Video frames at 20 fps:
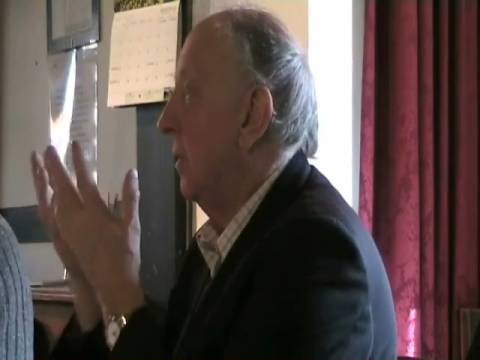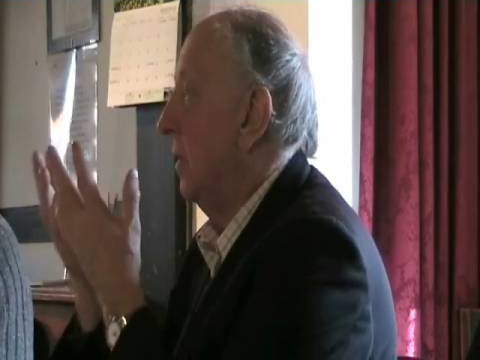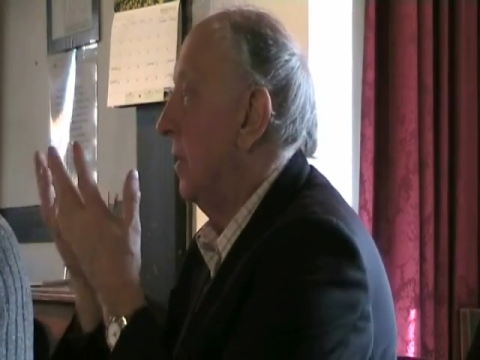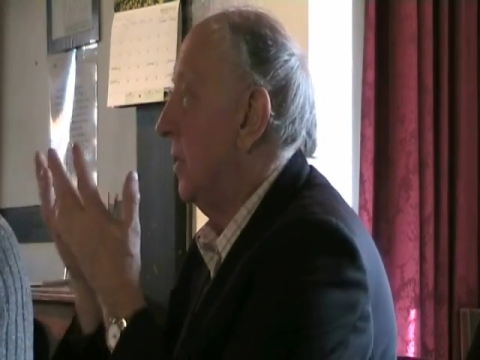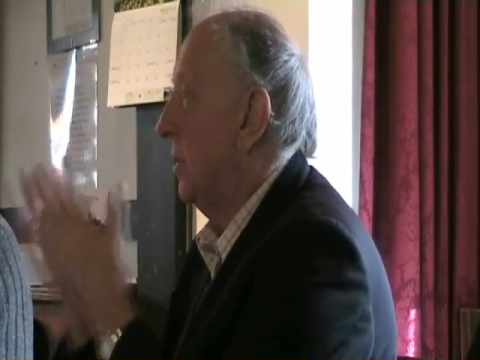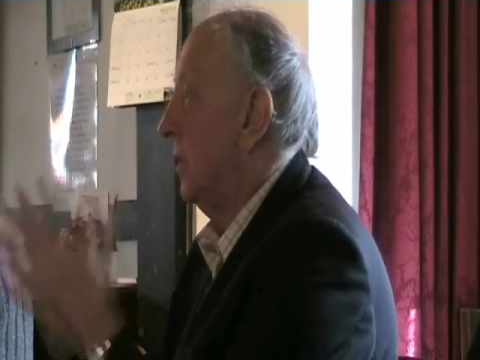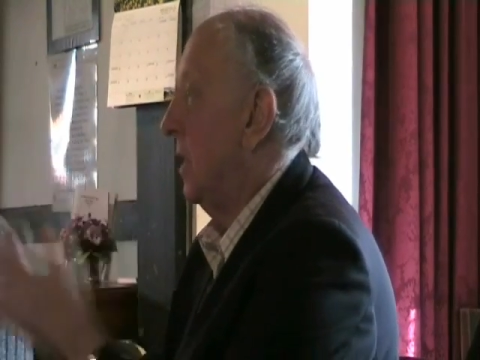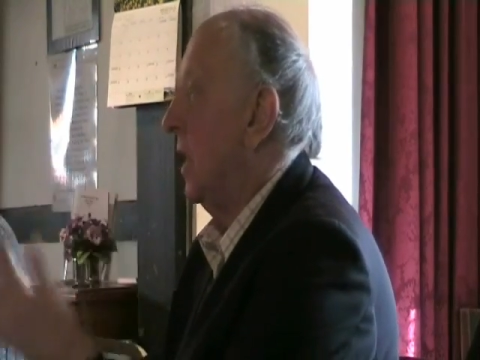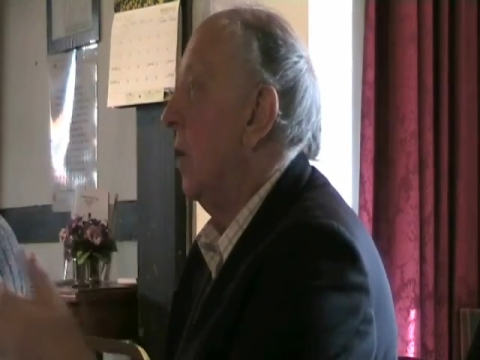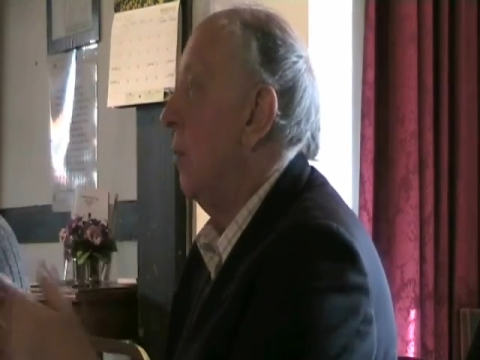the
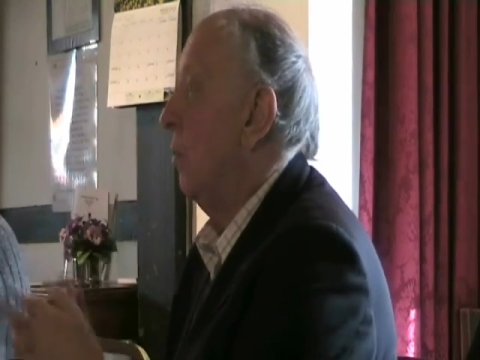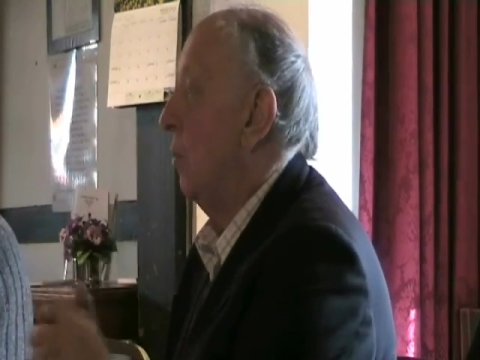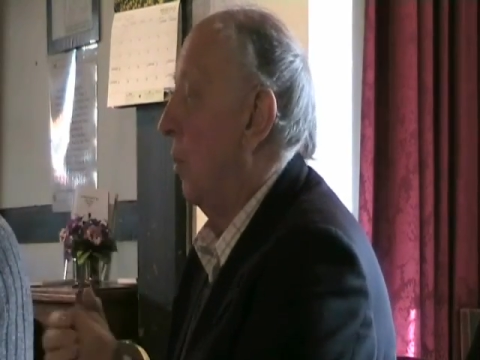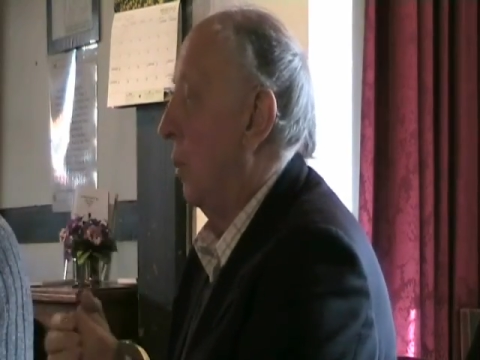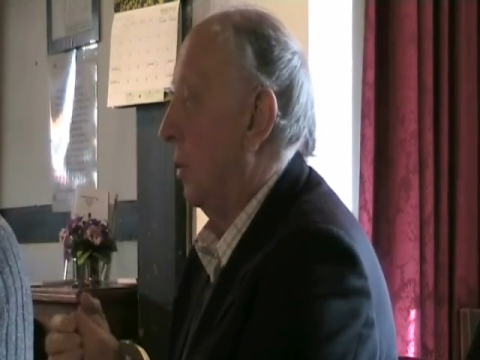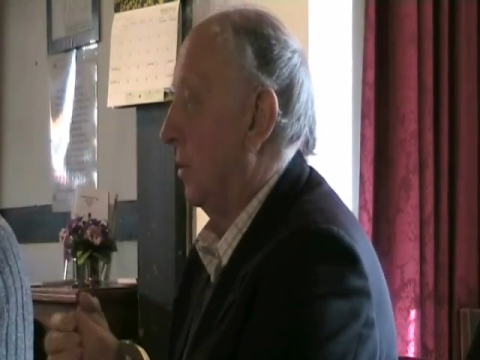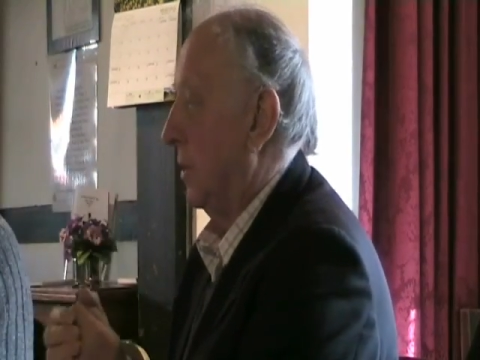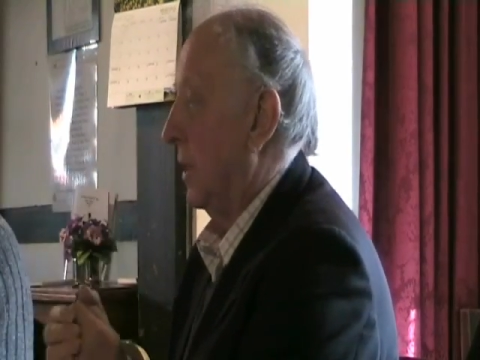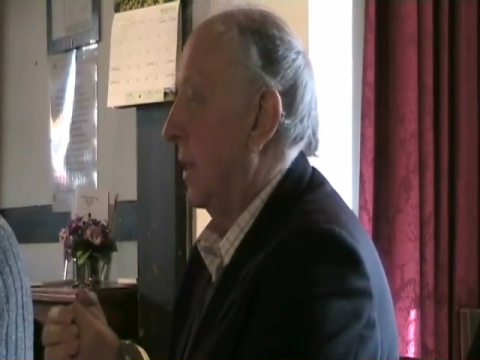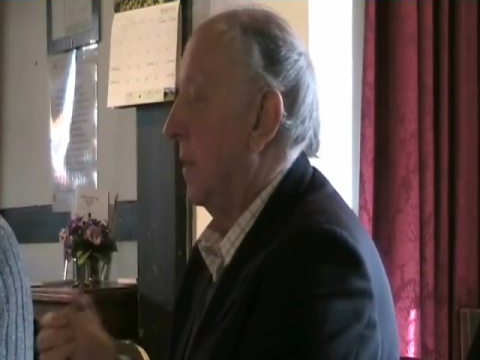
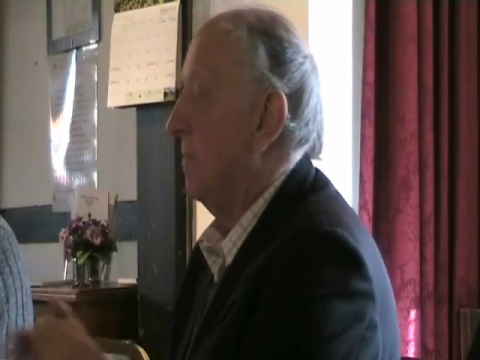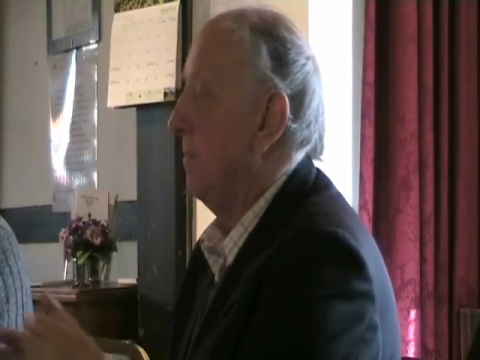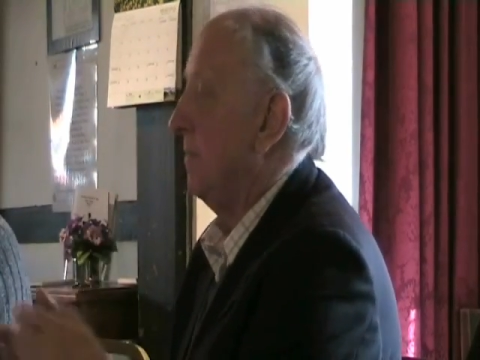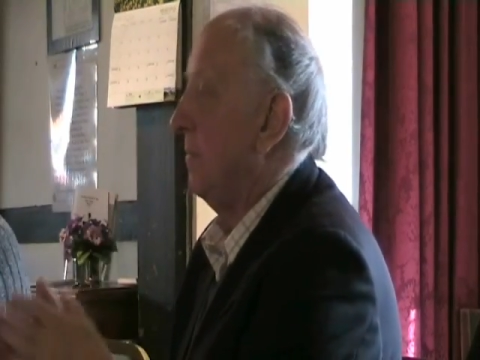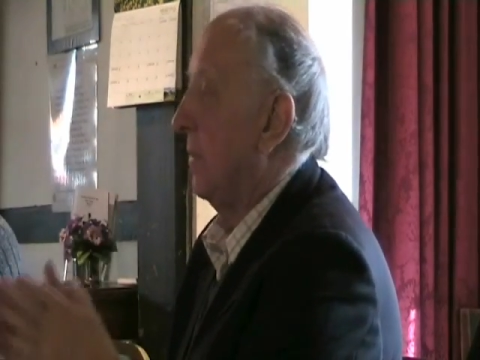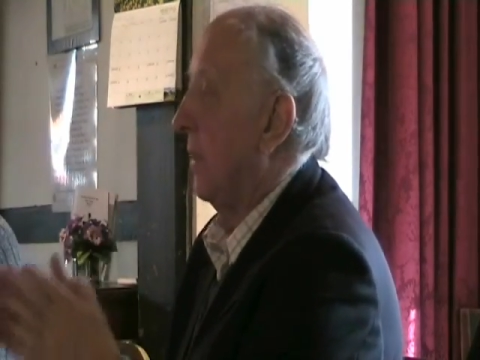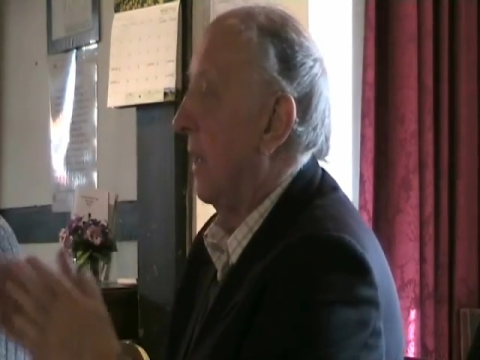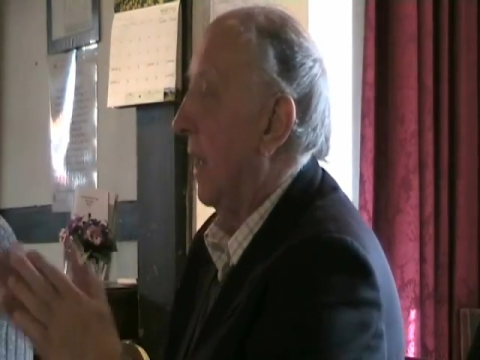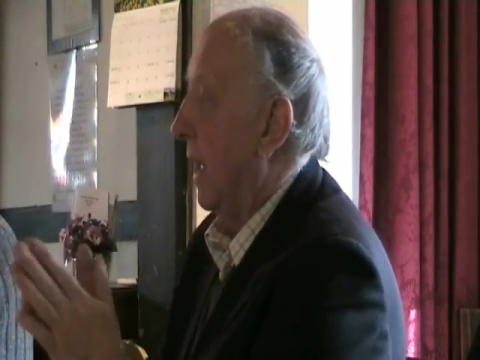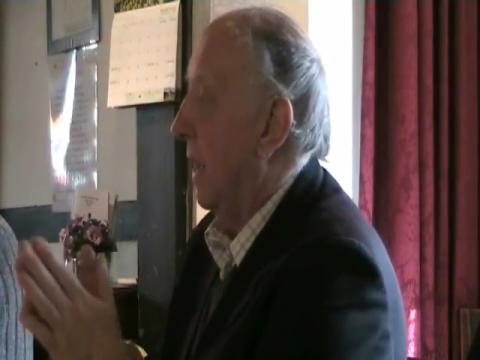seawater
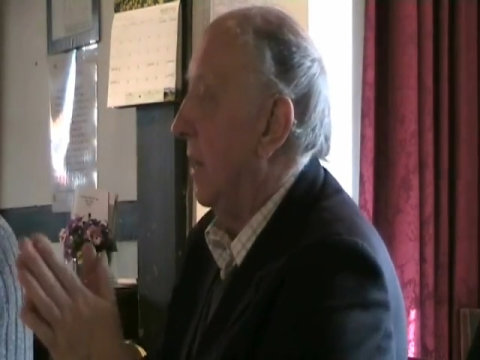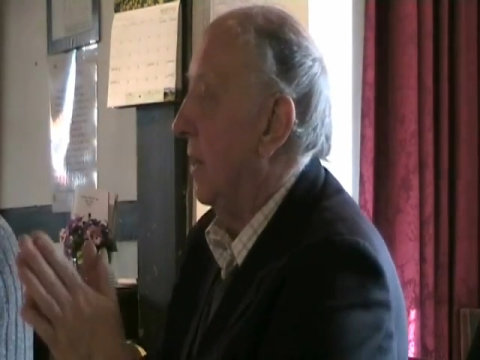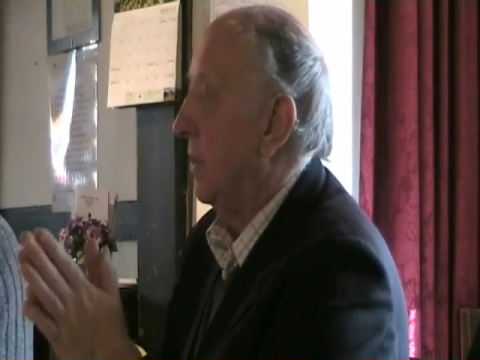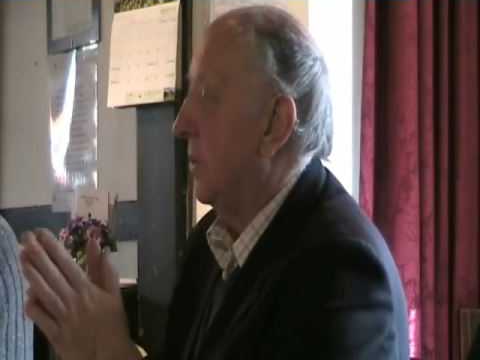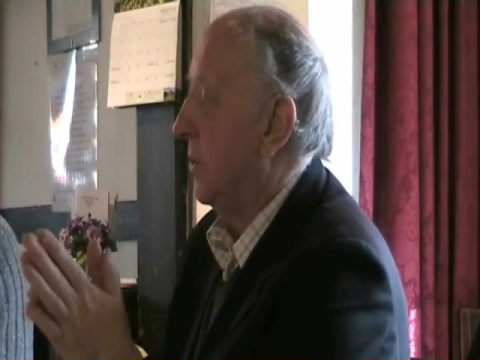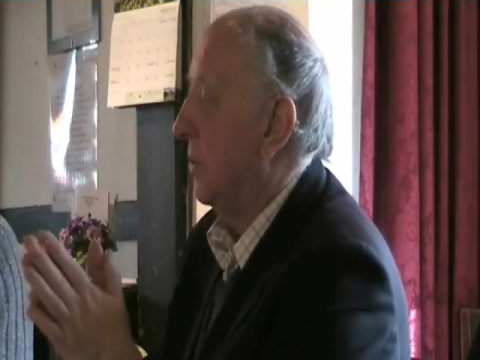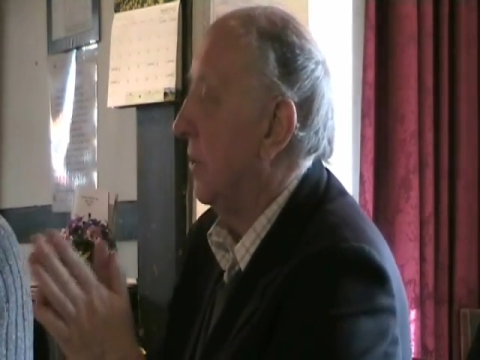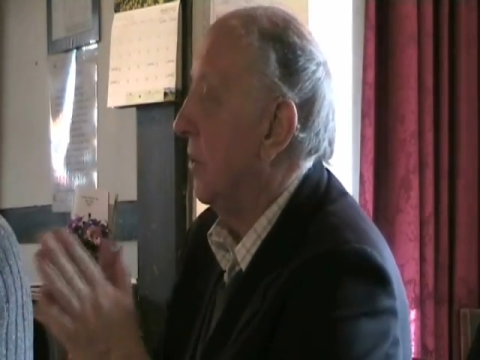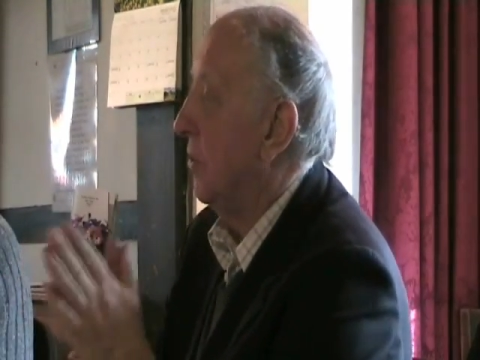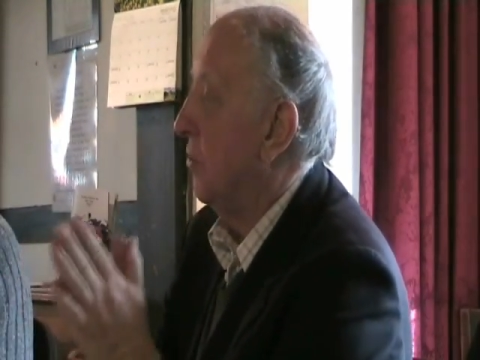
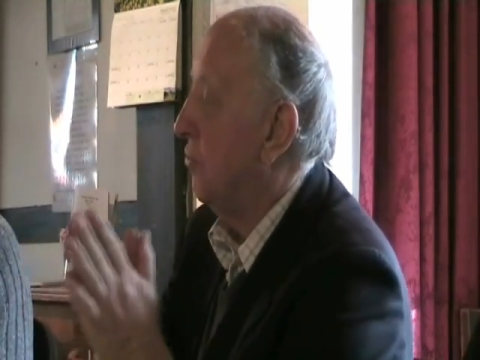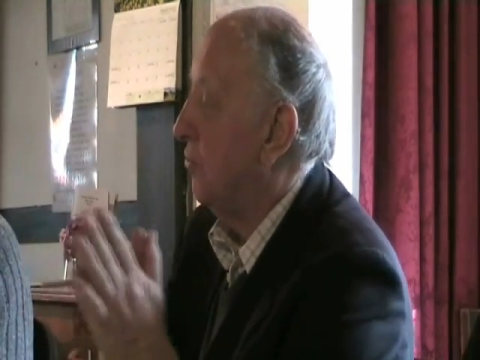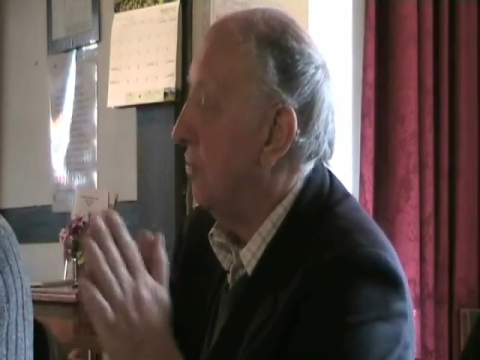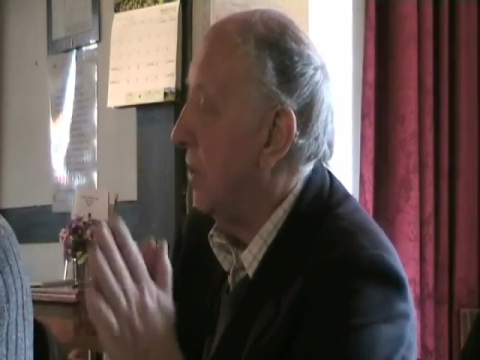into